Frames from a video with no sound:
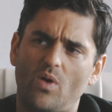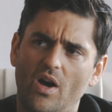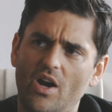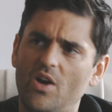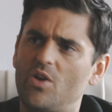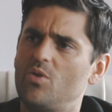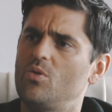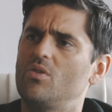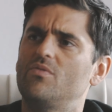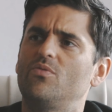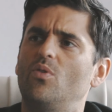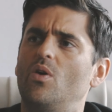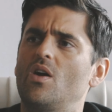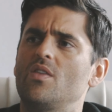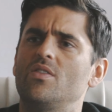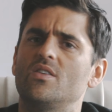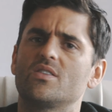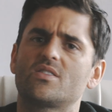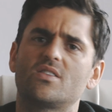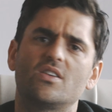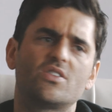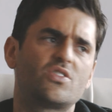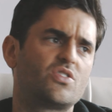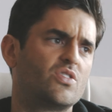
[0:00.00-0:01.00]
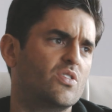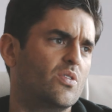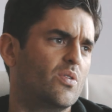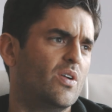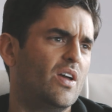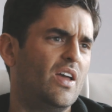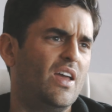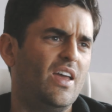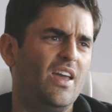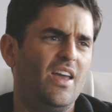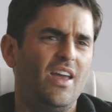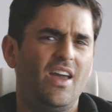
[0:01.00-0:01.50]
Why are you avoiding this issue?
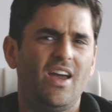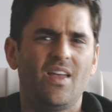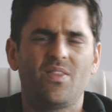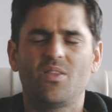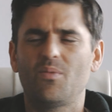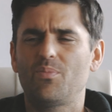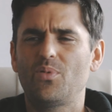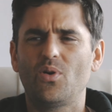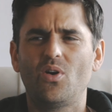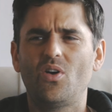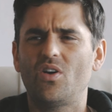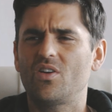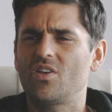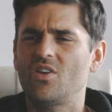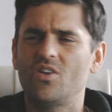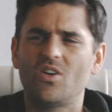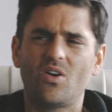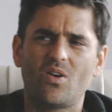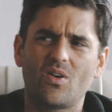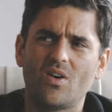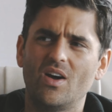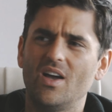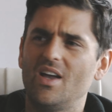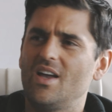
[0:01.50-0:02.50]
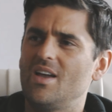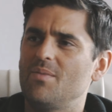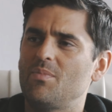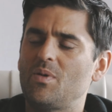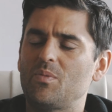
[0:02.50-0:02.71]
And the bird, you know,